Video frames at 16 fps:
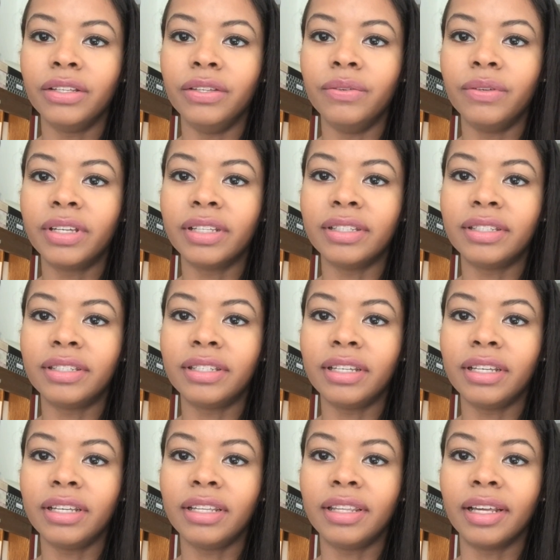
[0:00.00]
You can
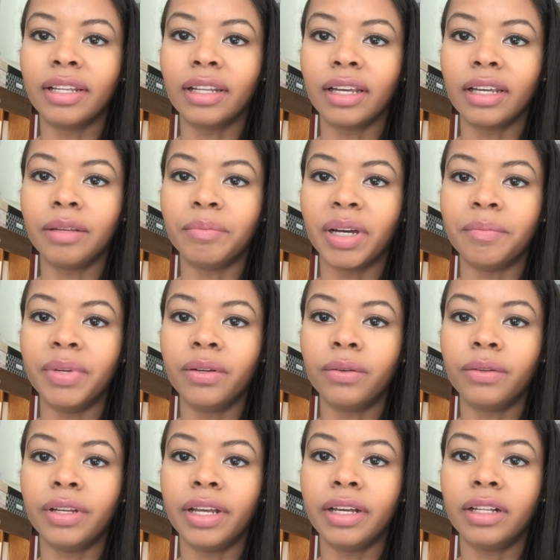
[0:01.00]
see that like my
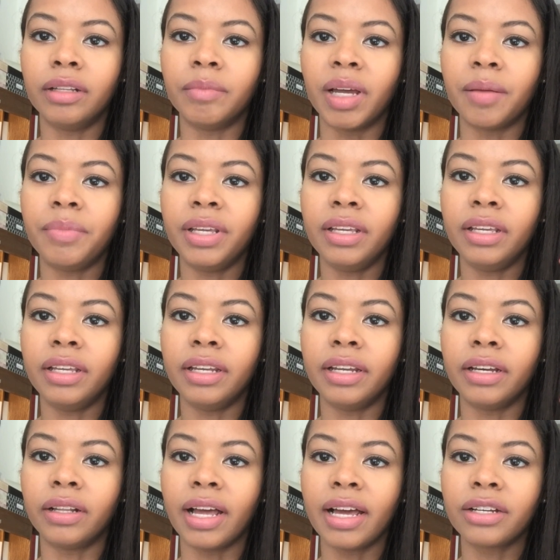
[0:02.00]
middle nail and my pinky
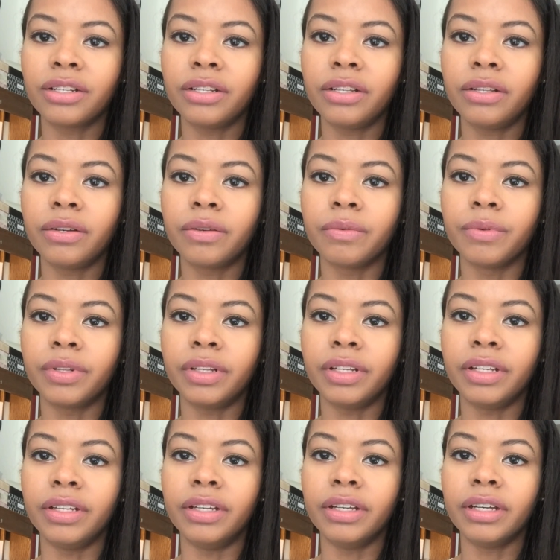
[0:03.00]
nail actually look
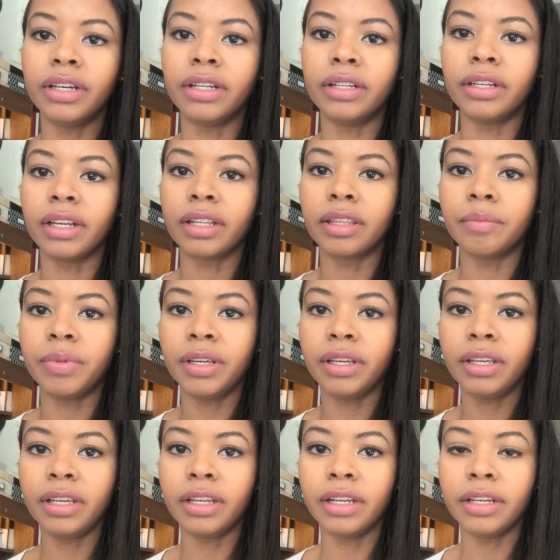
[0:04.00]
really good. Like the
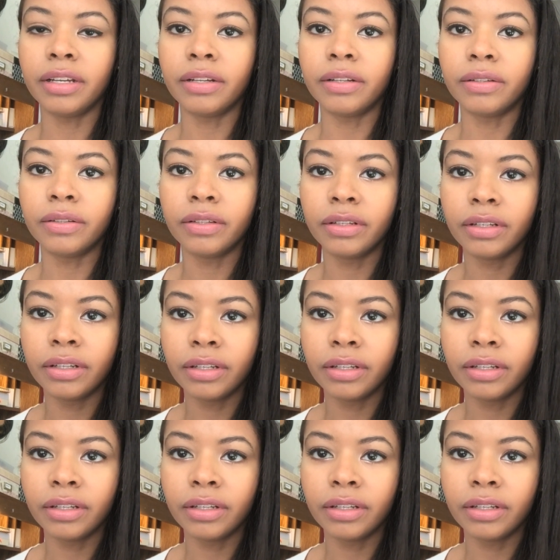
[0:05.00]
pinky nail,